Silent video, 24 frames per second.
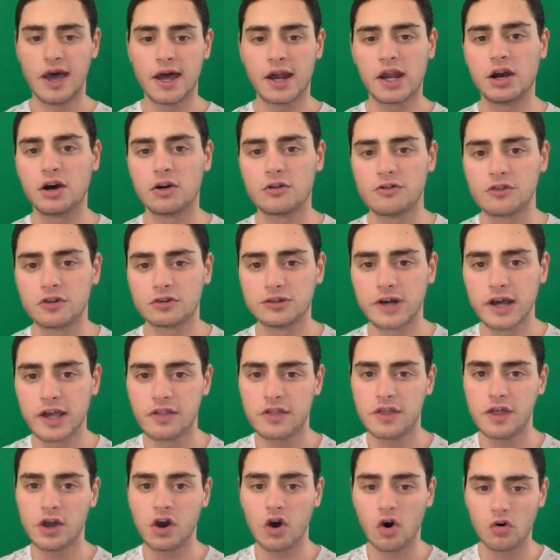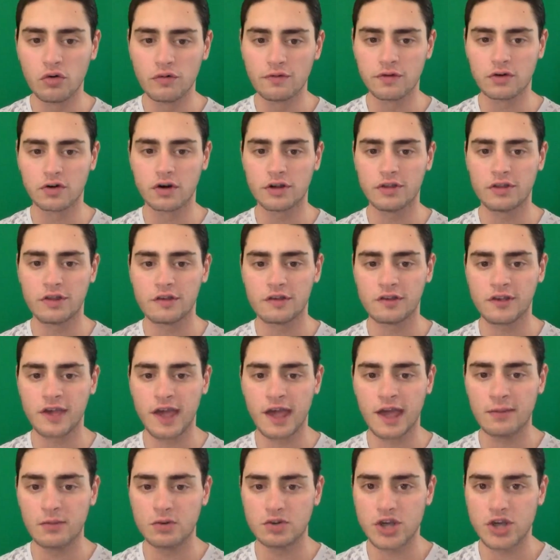And I also like the over in this game,